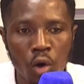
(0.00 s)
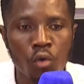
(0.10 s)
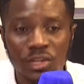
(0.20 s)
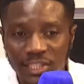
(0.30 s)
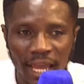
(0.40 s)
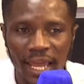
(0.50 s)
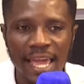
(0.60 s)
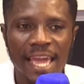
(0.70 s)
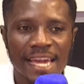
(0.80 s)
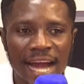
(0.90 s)
Who say
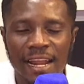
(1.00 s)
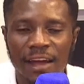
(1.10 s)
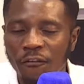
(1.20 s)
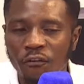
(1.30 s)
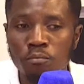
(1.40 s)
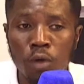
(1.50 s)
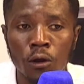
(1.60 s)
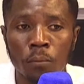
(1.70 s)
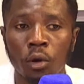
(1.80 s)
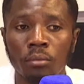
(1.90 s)
Ghana your football no
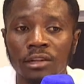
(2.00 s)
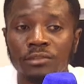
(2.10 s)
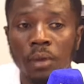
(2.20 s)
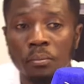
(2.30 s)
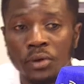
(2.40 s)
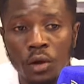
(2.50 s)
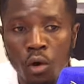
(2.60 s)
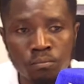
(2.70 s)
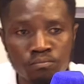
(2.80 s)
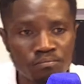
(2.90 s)
problems be brave wom?